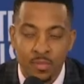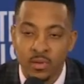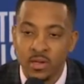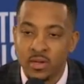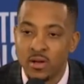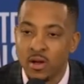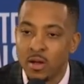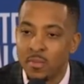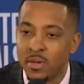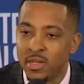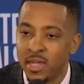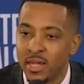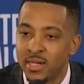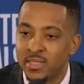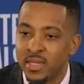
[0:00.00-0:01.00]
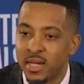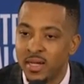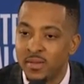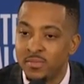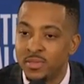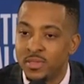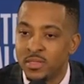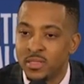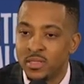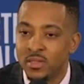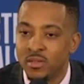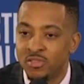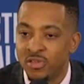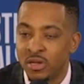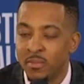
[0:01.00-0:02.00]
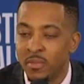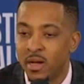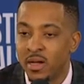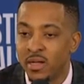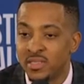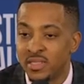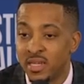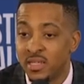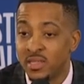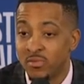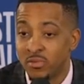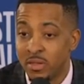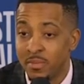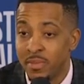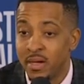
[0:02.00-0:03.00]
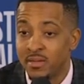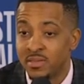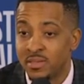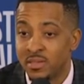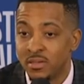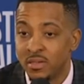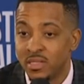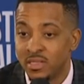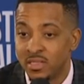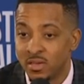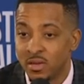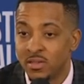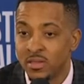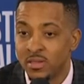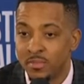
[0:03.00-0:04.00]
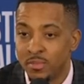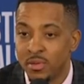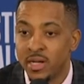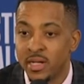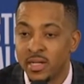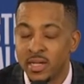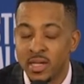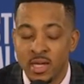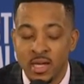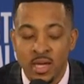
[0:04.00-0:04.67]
point guard, but a lot of times, you know, Draymond's getting the rebound, so he's starting the break.